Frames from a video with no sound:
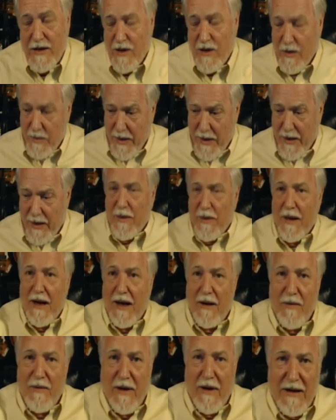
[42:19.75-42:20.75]
but I
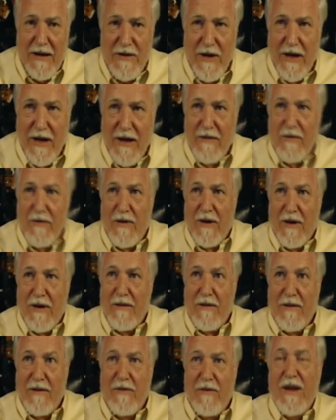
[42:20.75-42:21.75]
actually have
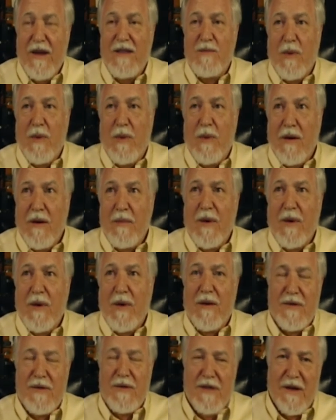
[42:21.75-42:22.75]
Facebook up here,
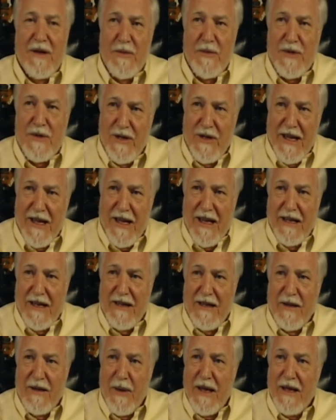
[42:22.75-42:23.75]
and I was looking at
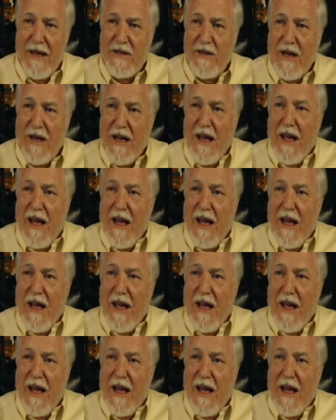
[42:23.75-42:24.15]
the page.